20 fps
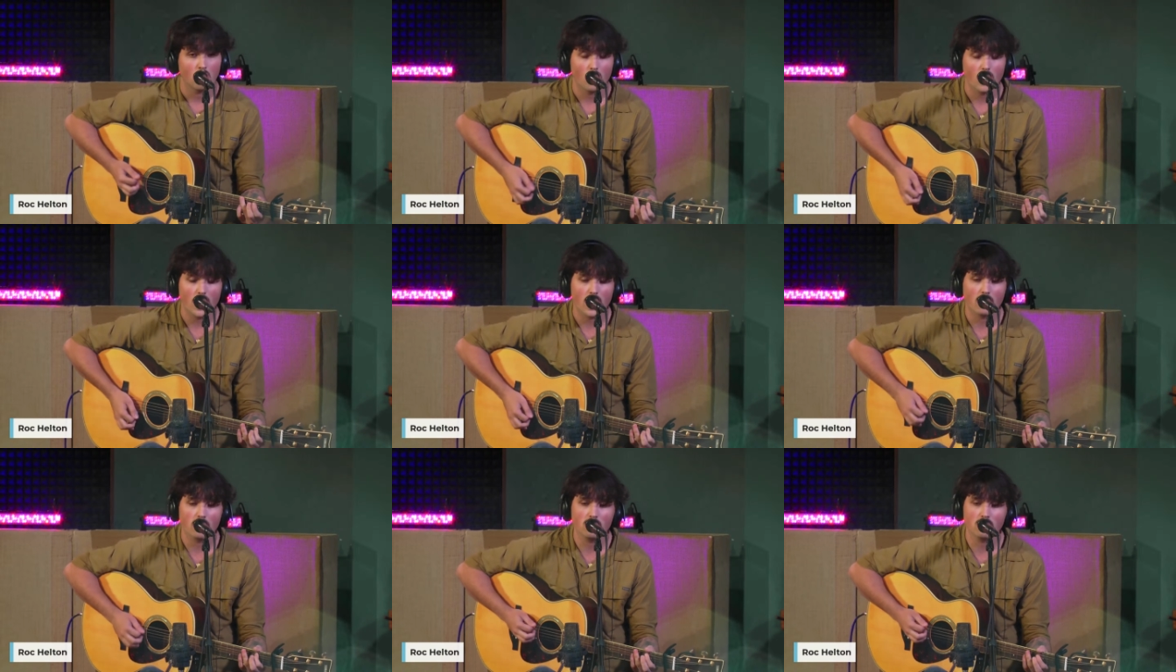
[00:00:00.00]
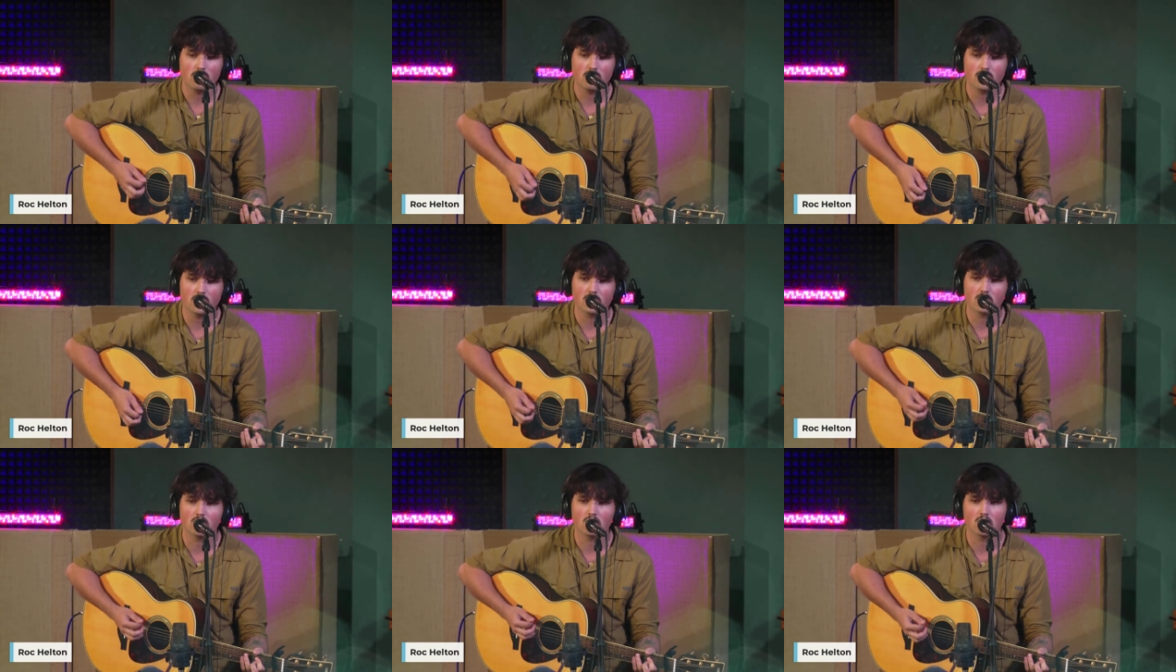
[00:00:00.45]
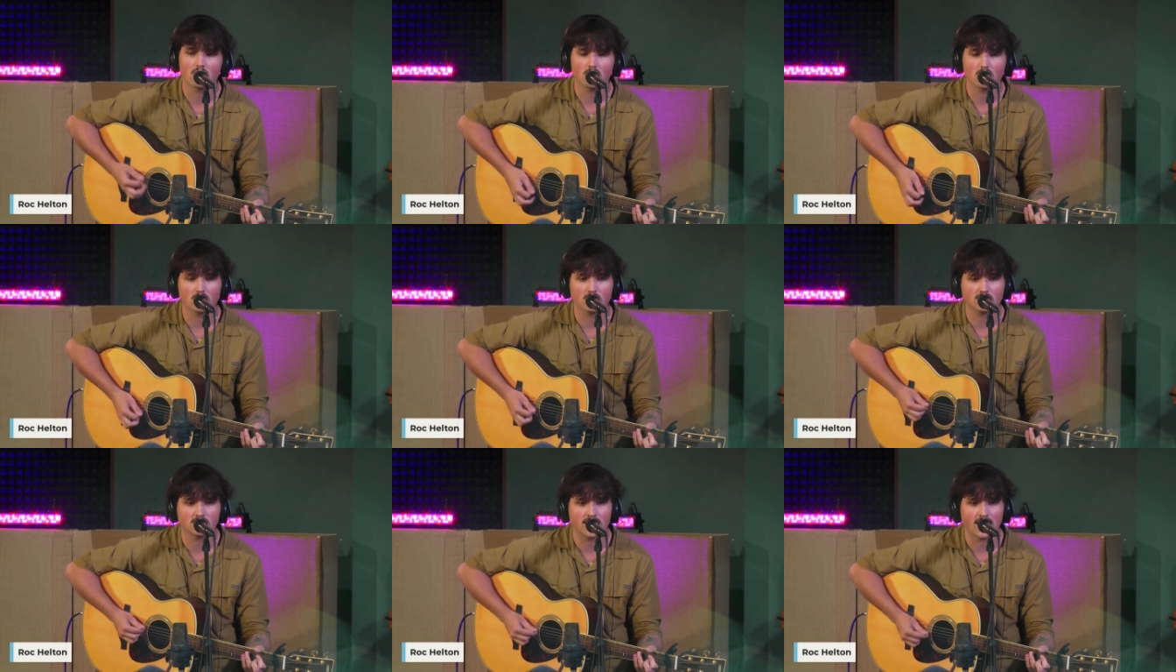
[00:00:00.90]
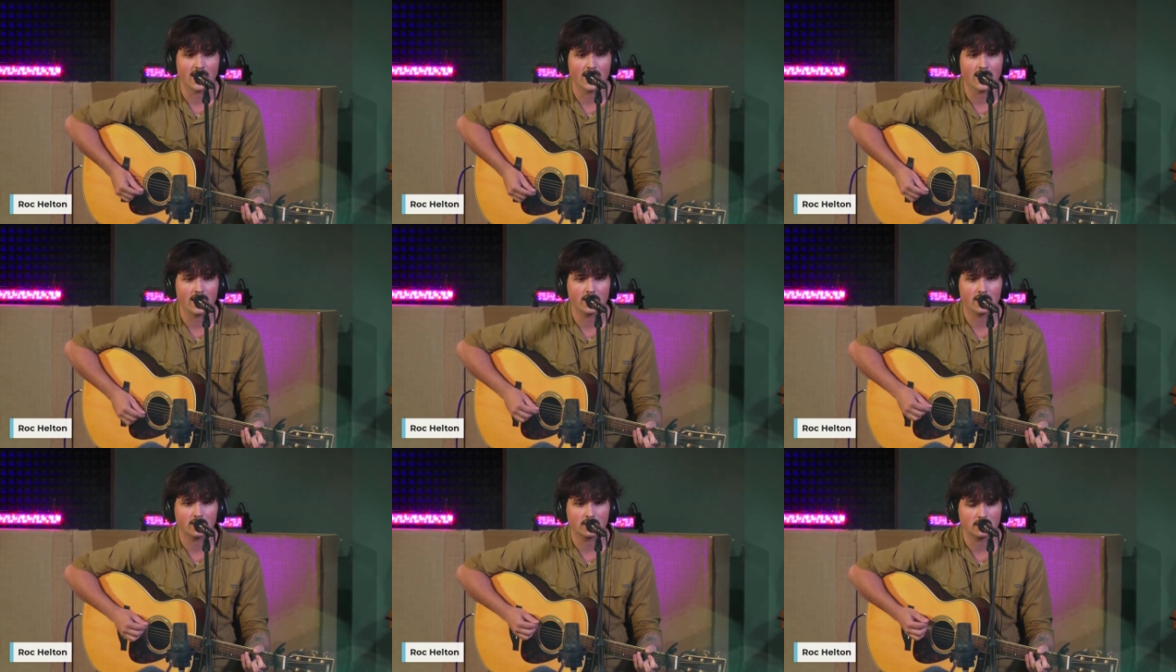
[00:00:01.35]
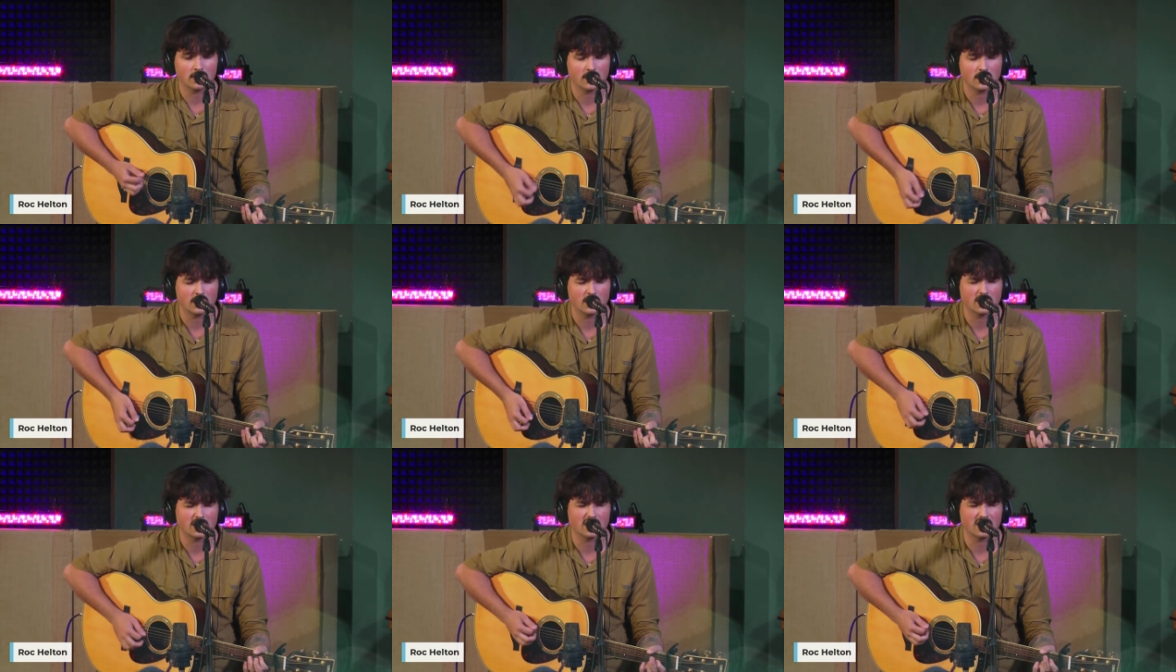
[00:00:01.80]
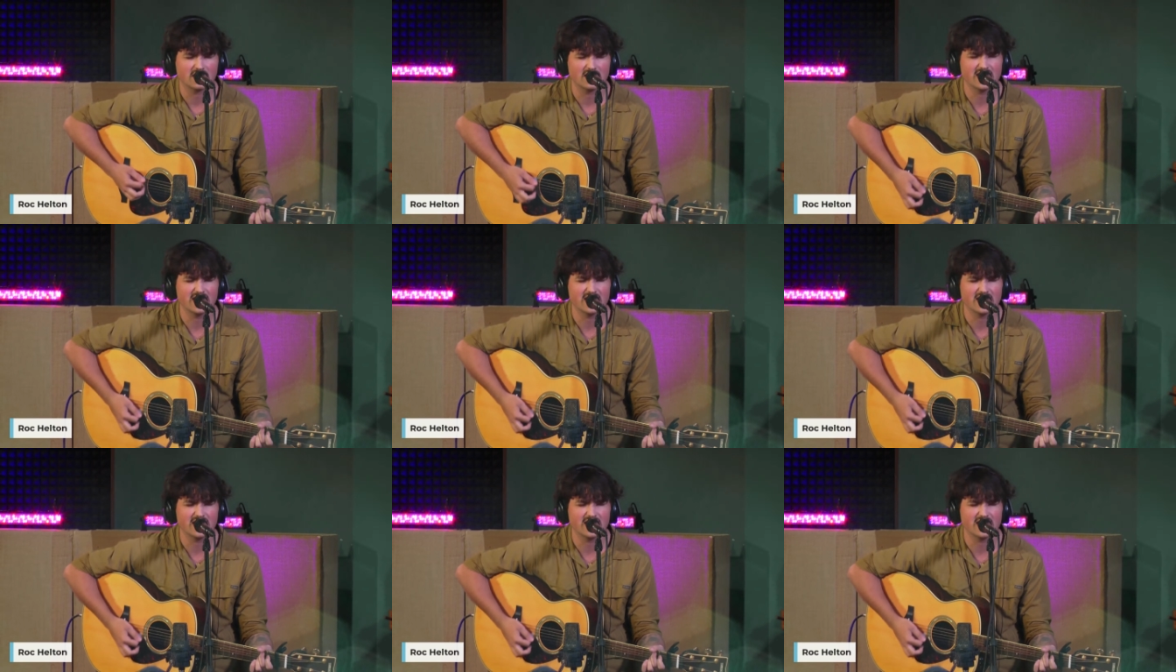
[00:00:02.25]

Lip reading: while the real world's dying, honey,